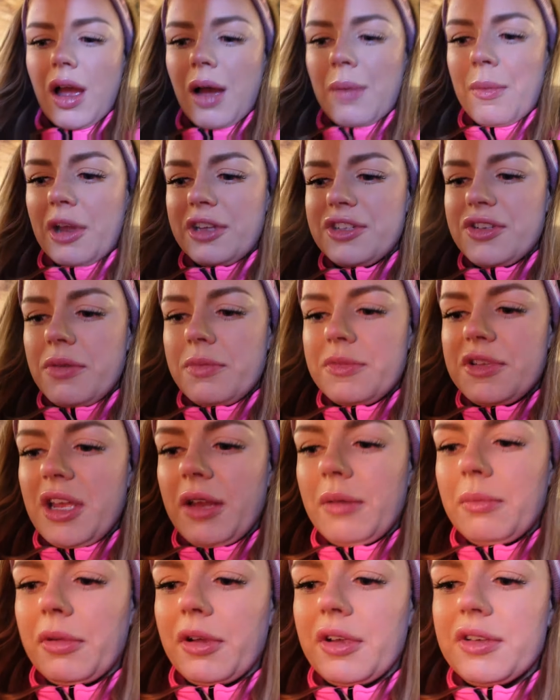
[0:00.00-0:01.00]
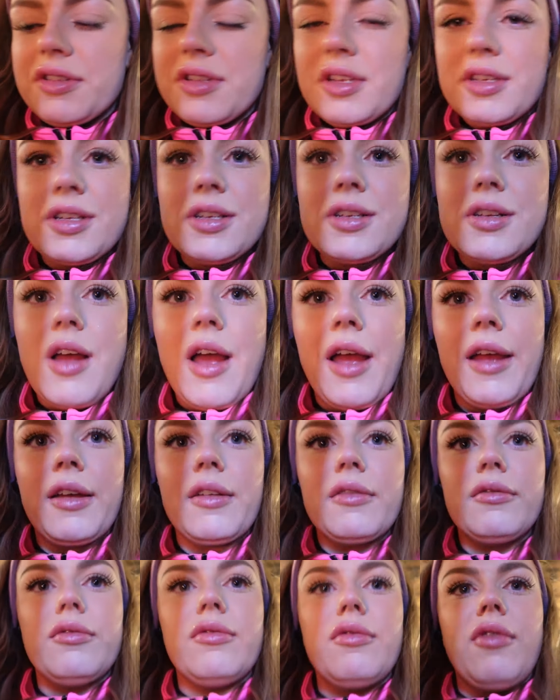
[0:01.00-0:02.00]
Why zoomed in? Because this is like
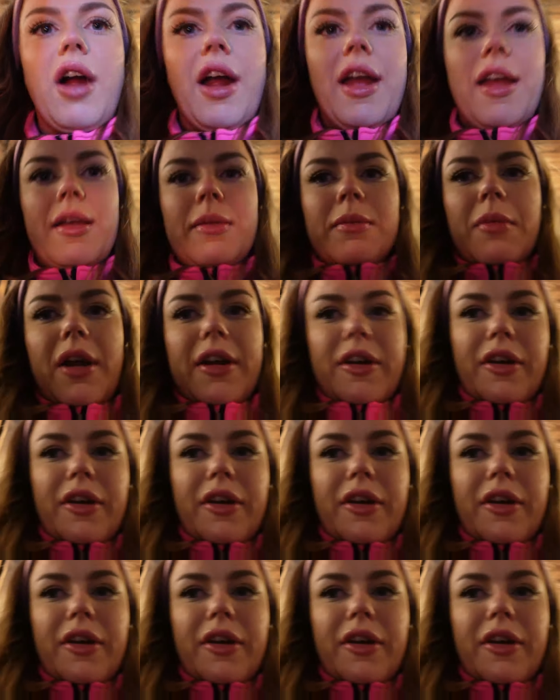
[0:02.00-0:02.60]
right in my